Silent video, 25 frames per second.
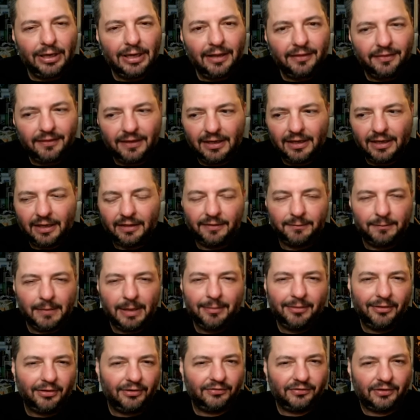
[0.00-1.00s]
I think I think
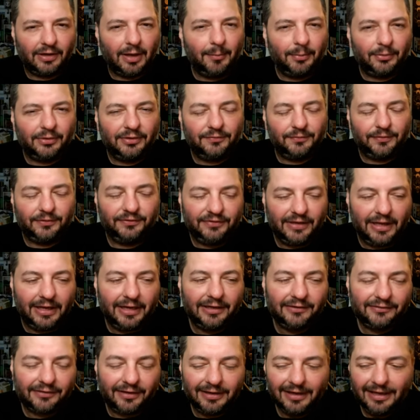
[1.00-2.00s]
maybe there's a couple different
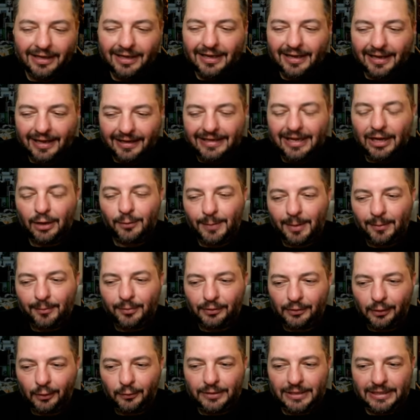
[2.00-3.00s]
settings. Like I can't remember
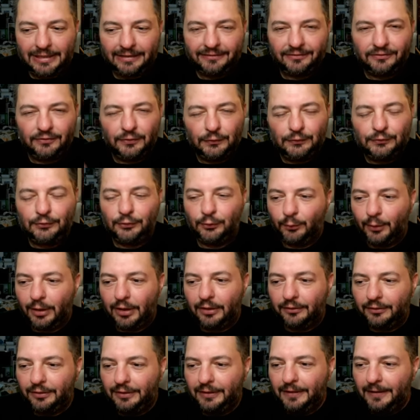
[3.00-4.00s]
Loki too too
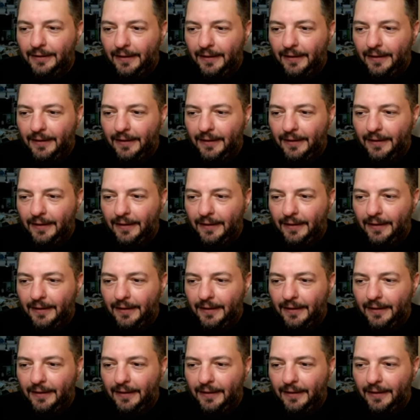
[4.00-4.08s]
well.